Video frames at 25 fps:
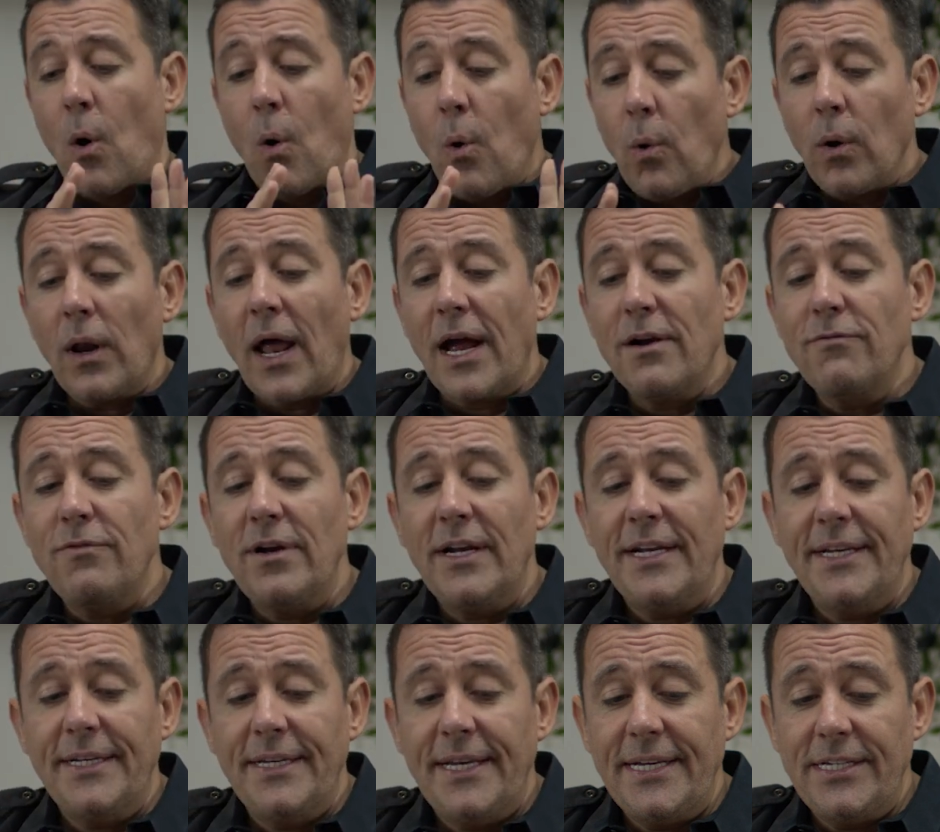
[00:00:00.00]
All I
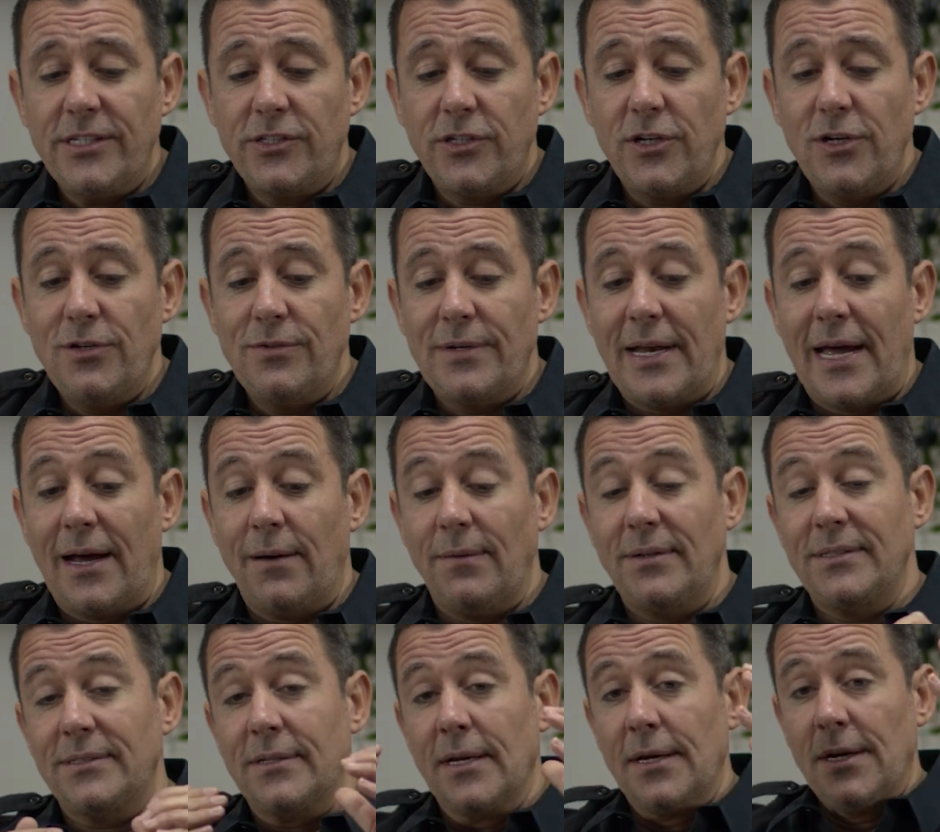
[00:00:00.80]
really need to do
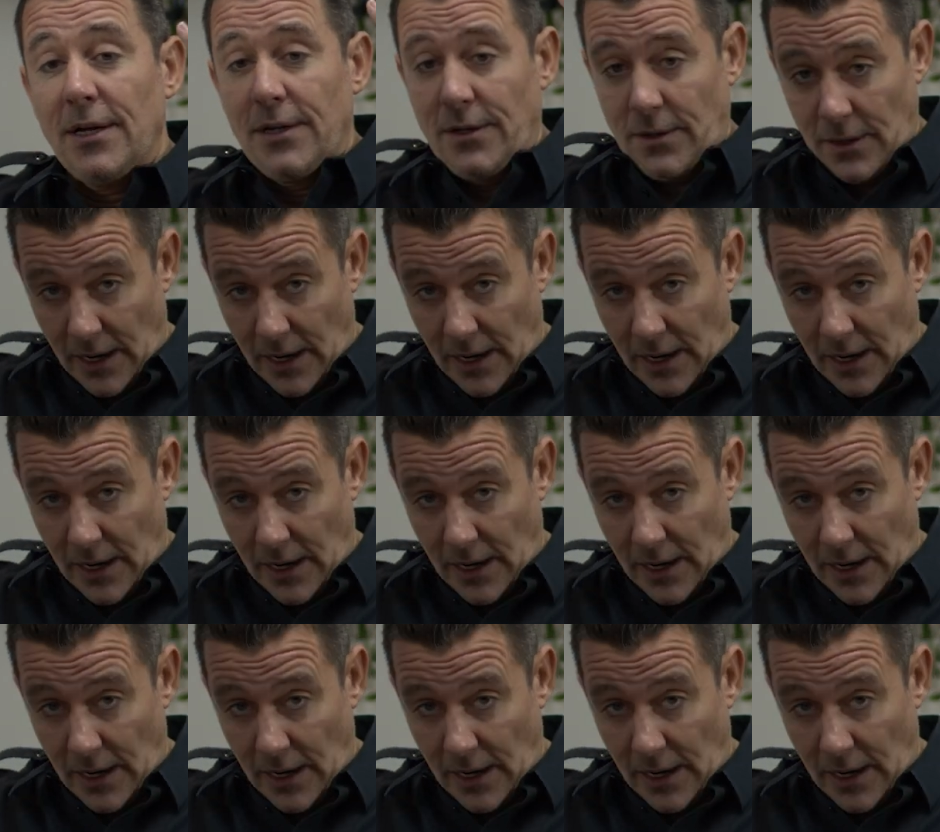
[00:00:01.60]
now is